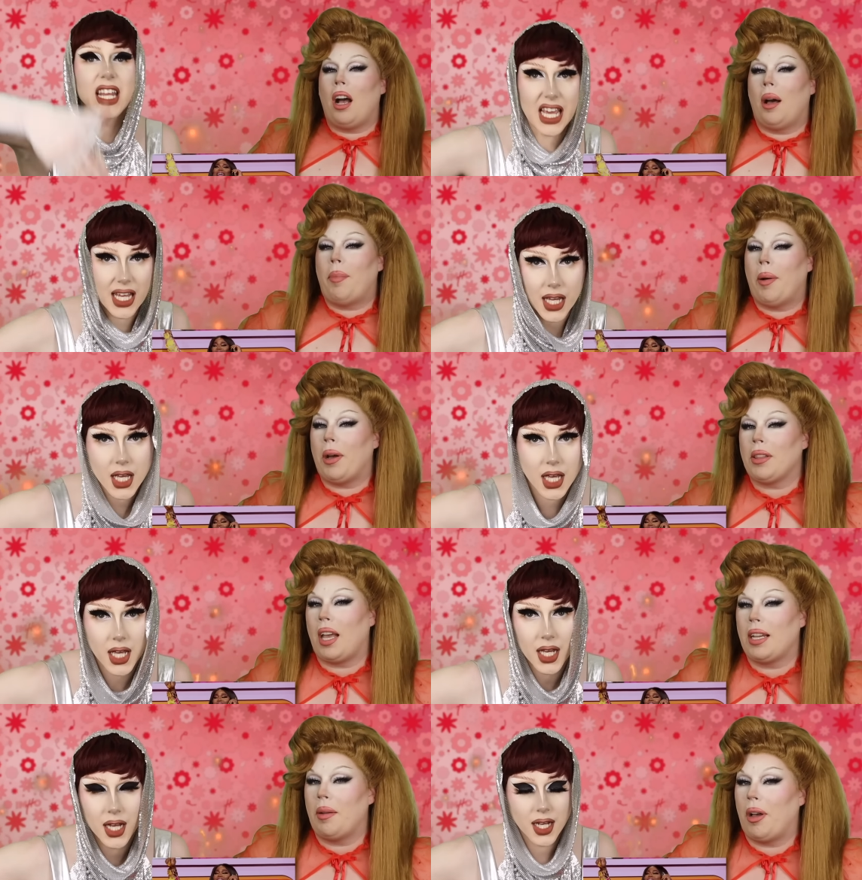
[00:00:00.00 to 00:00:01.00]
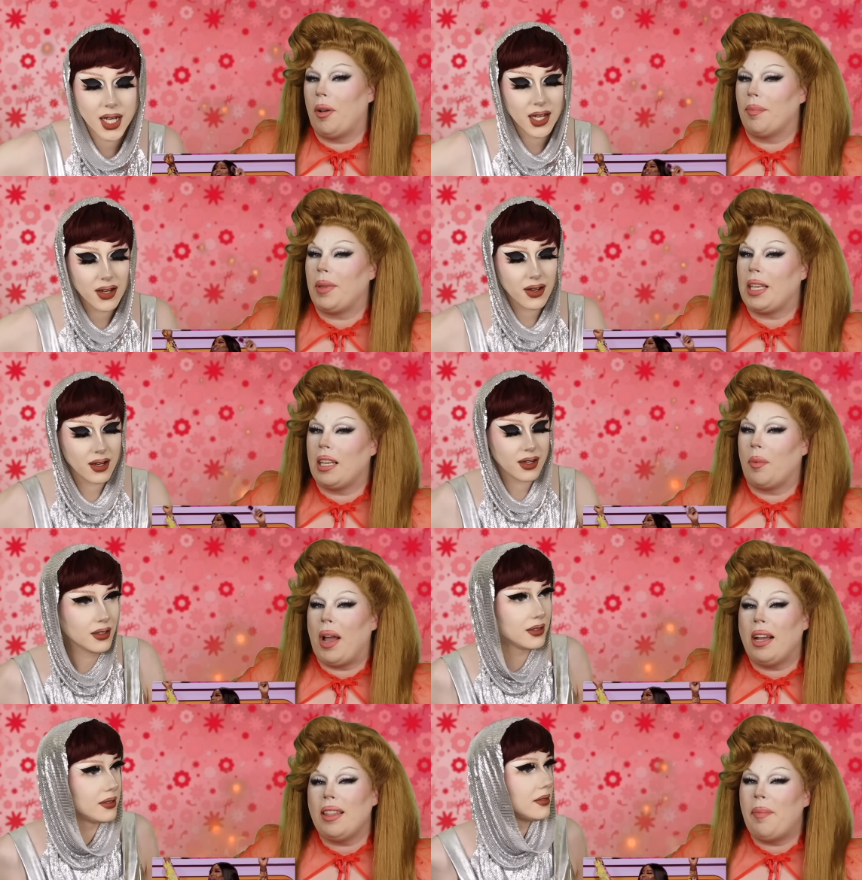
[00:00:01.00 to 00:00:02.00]
Speaker 1: funny. of hubbub online about making it.
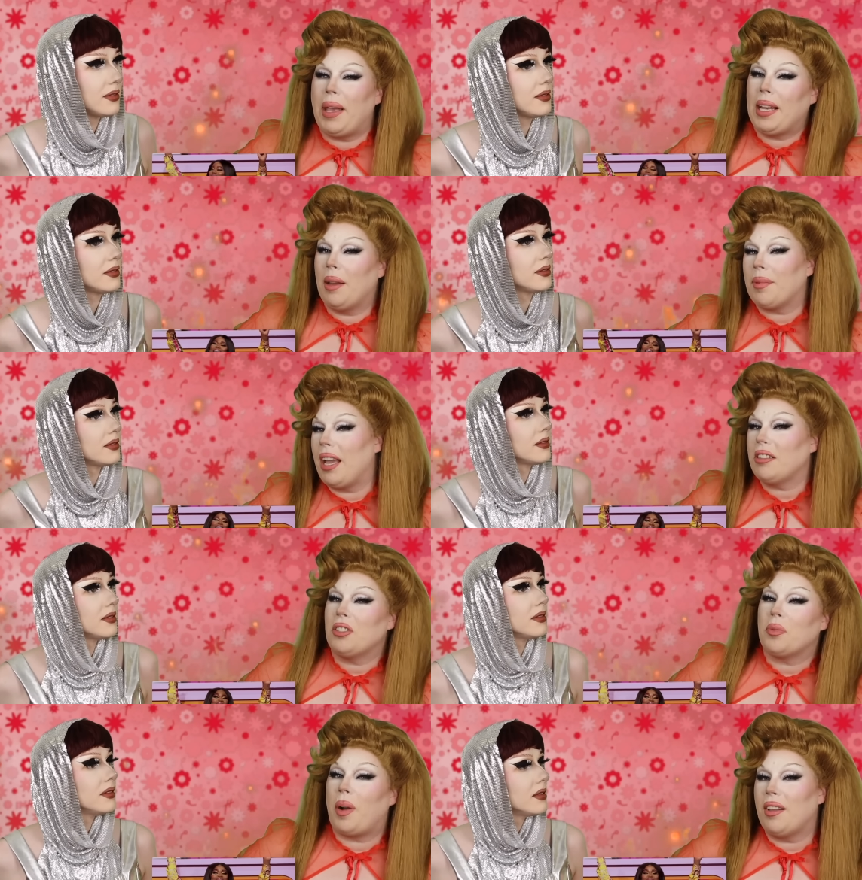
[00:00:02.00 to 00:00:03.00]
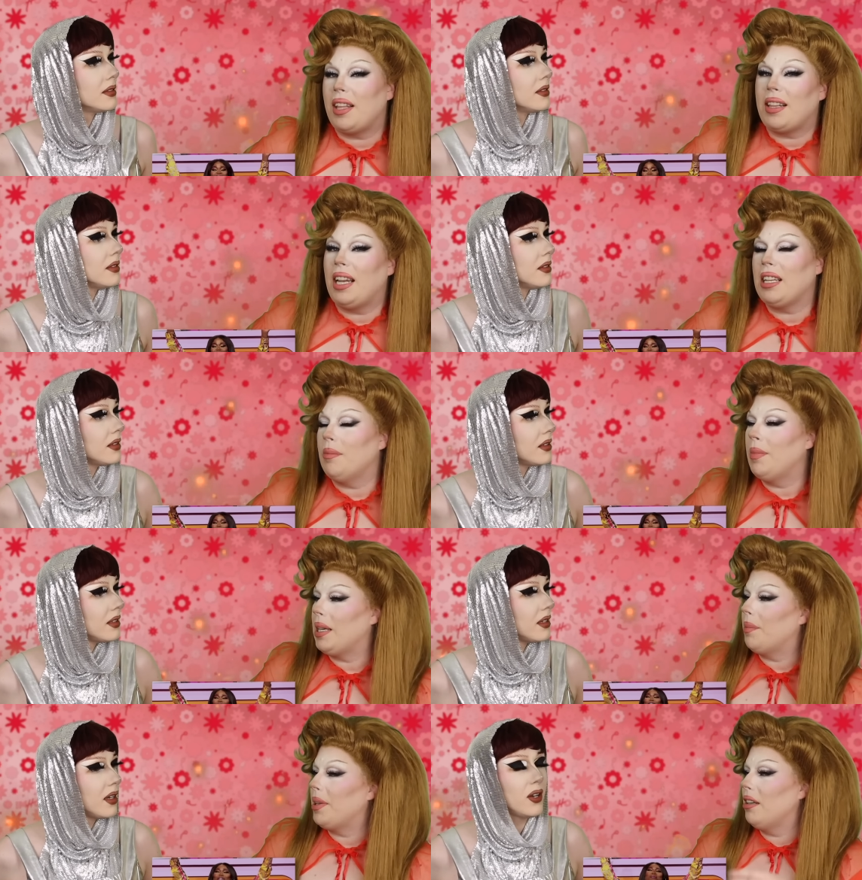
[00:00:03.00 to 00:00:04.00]
Why are they making up characters? Why are they letting them
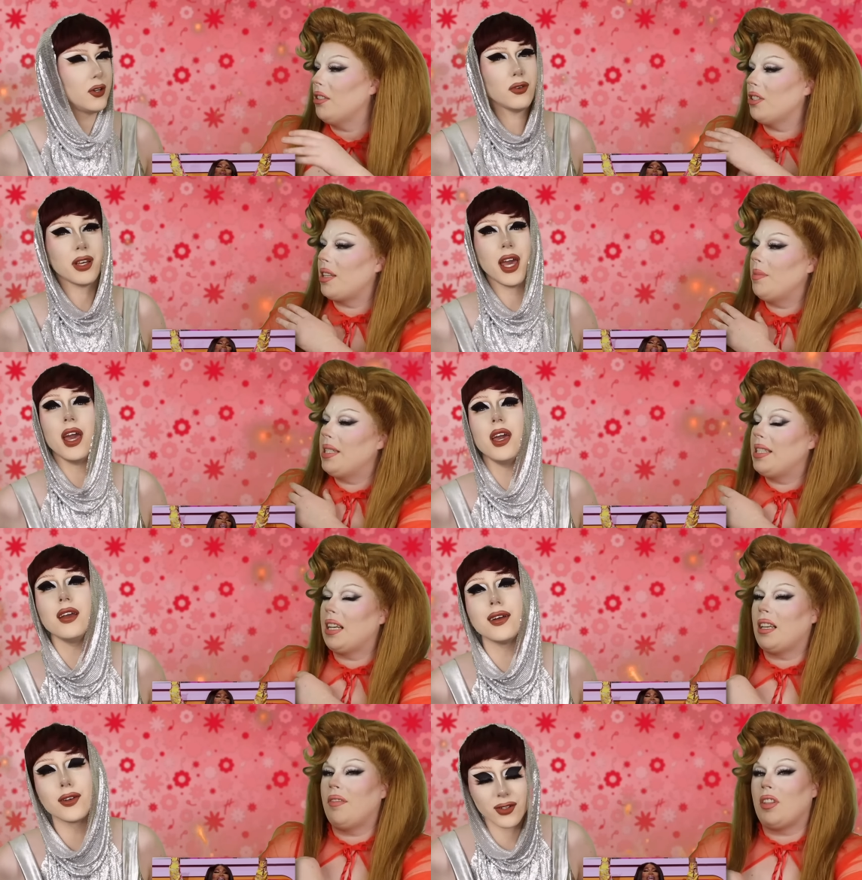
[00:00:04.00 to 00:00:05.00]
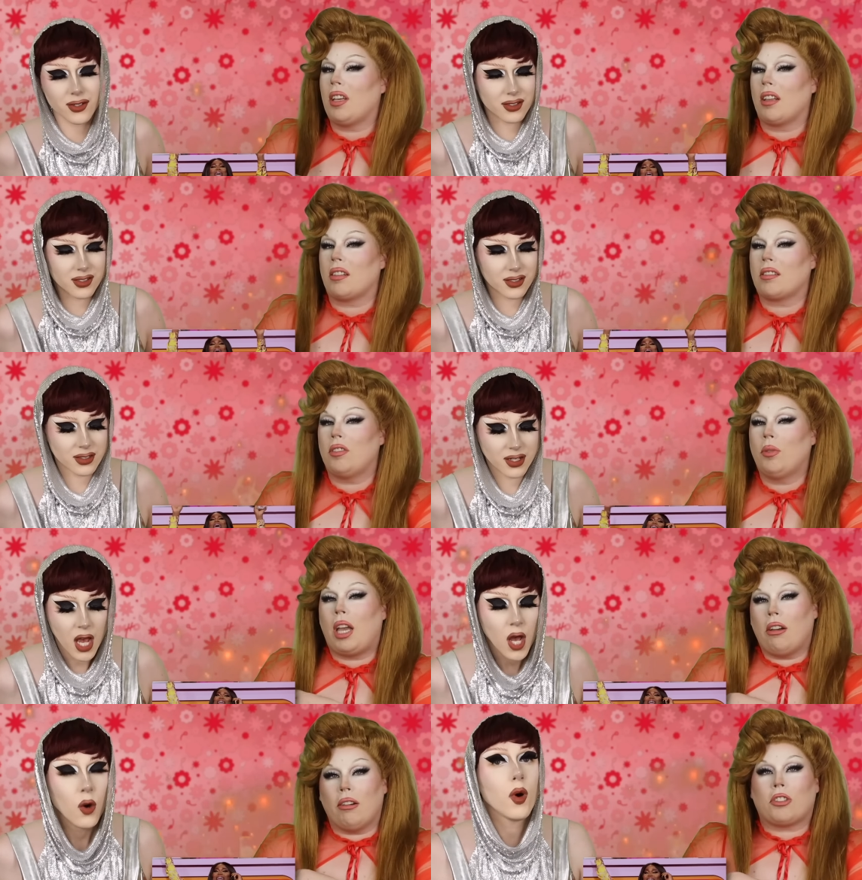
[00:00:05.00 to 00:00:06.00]
make up characters? Who I'm cares? sick of this. Who
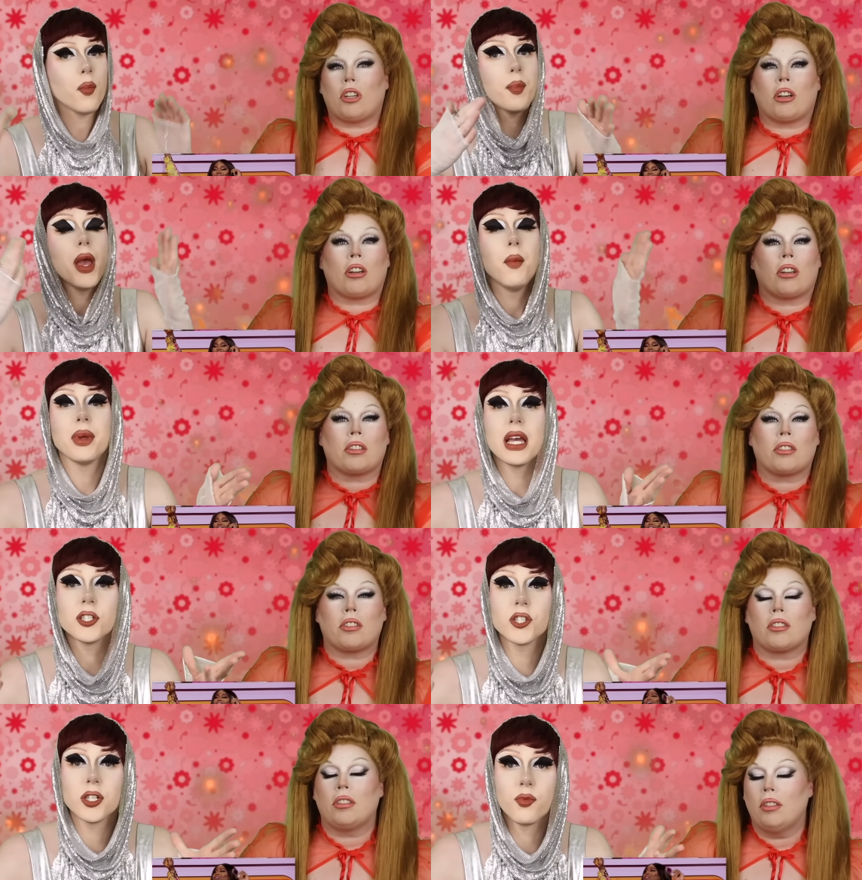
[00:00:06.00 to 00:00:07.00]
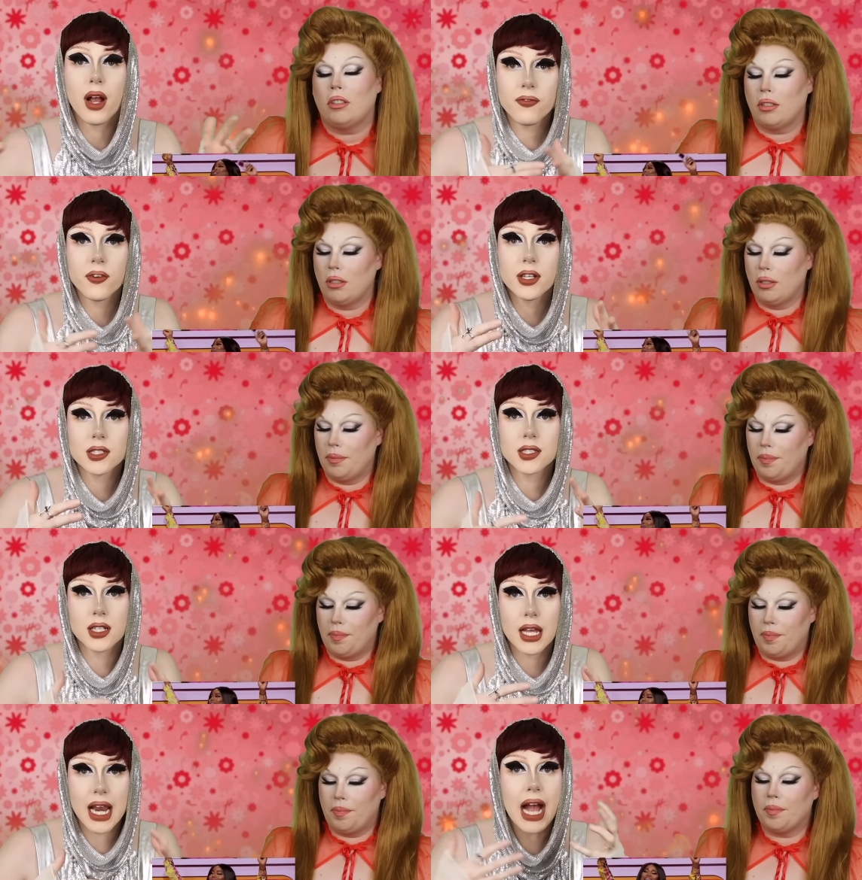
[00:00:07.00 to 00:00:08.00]
Speaker 2: cares? Well, because she
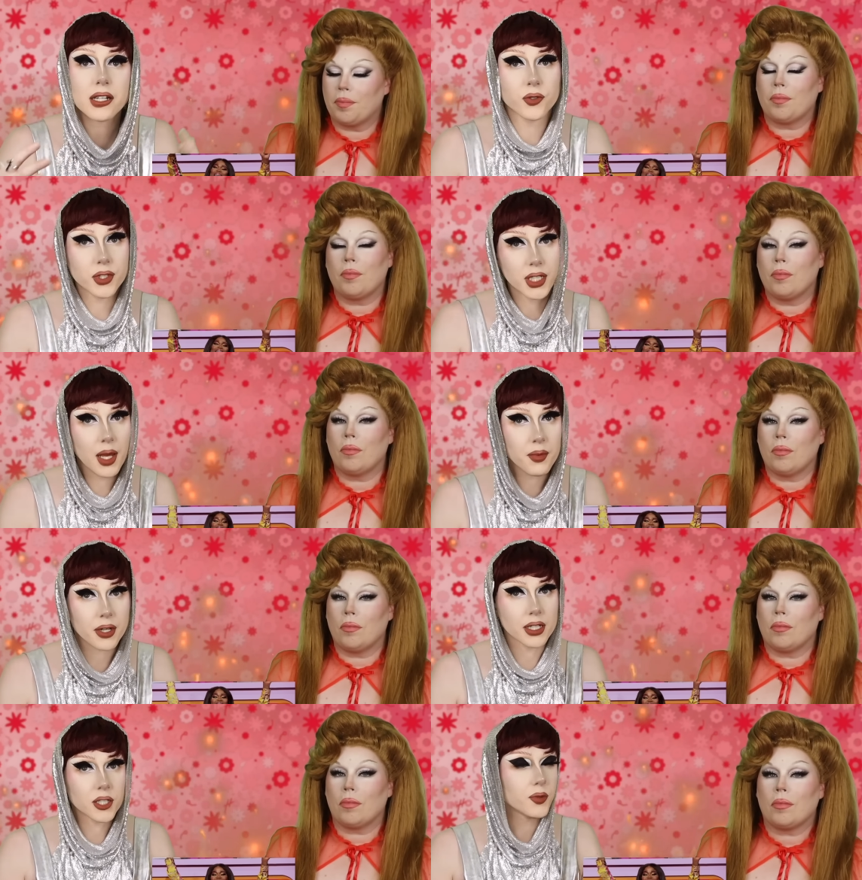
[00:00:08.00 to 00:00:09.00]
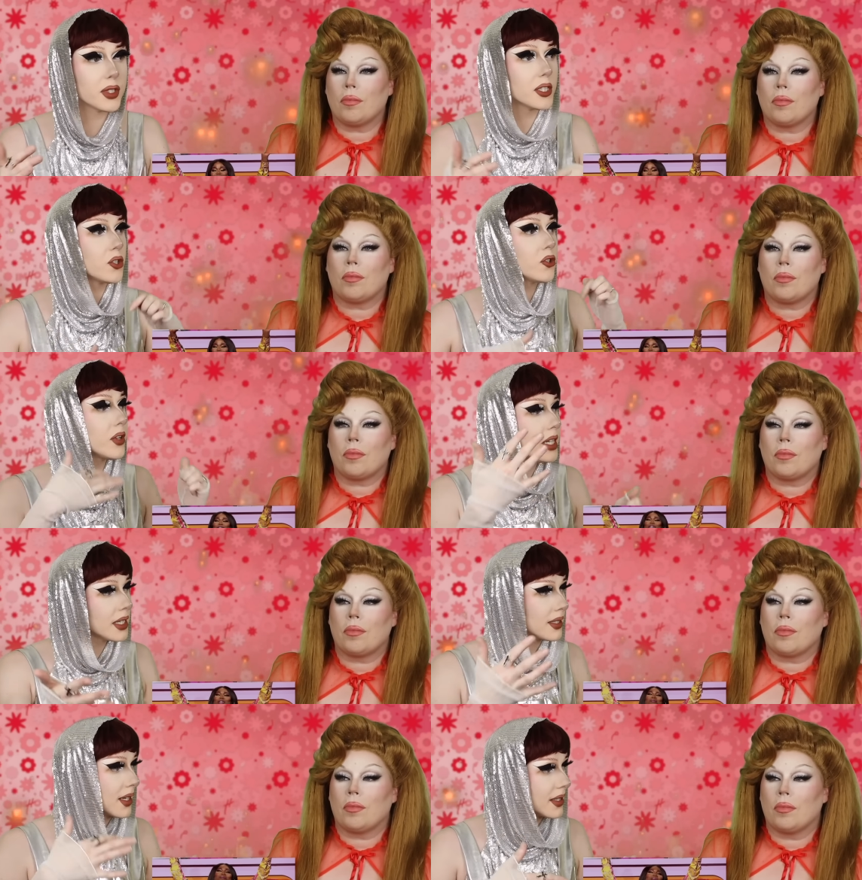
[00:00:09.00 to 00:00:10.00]
referenced an actual celebrity. She was
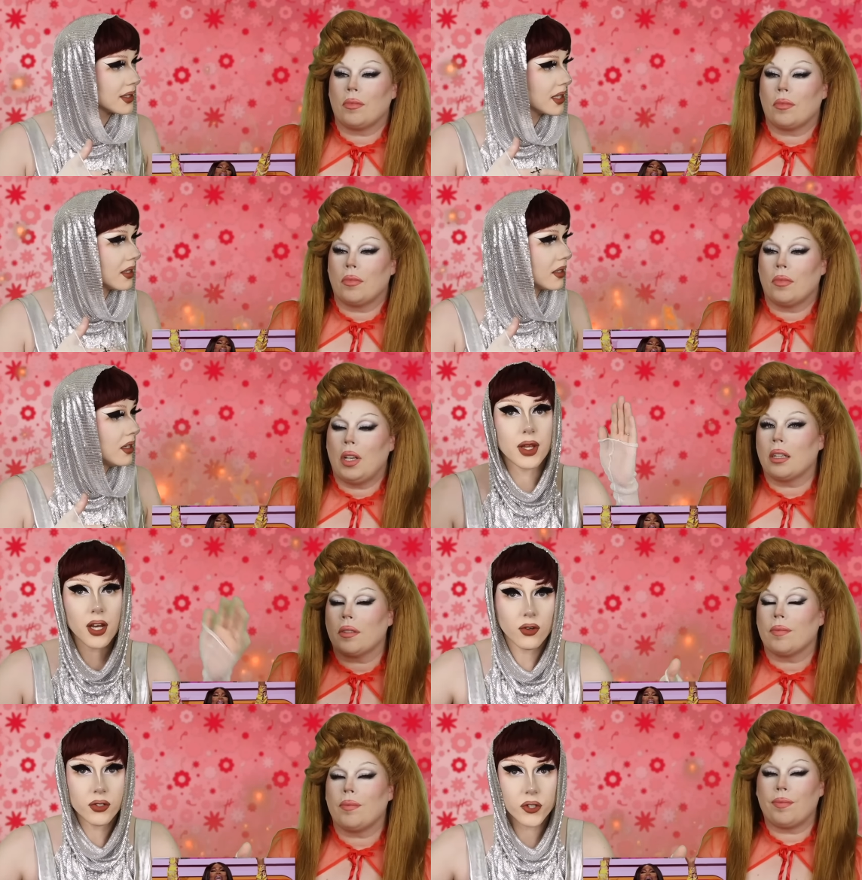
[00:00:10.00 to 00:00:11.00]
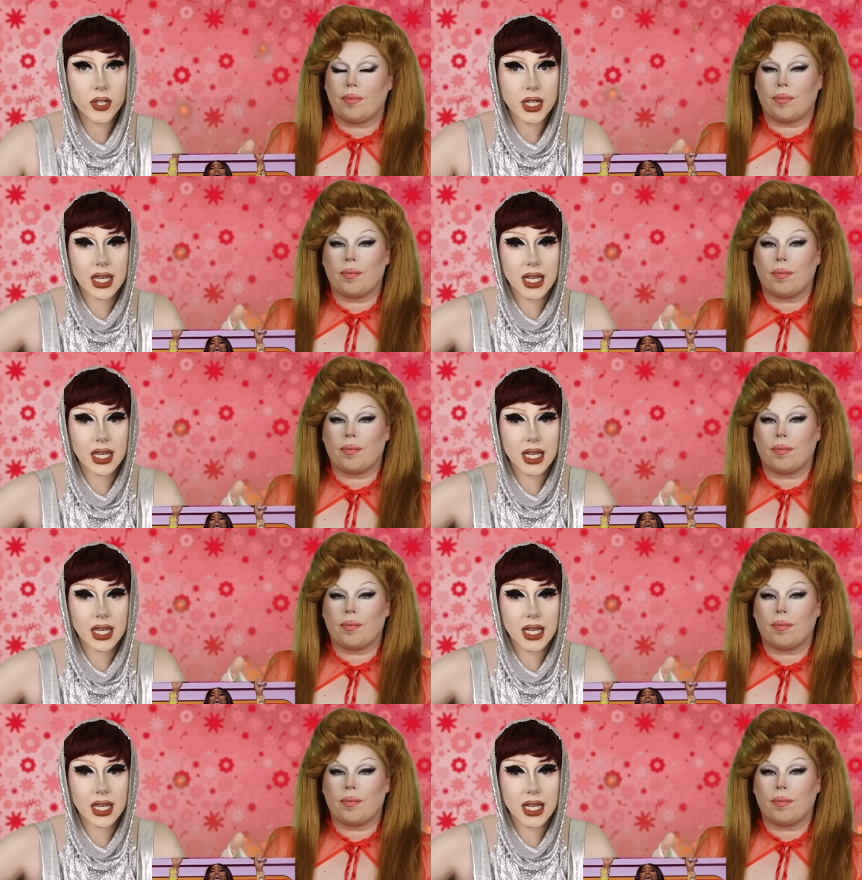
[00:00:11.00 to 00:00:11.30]
Trina's cousin. We know who Trina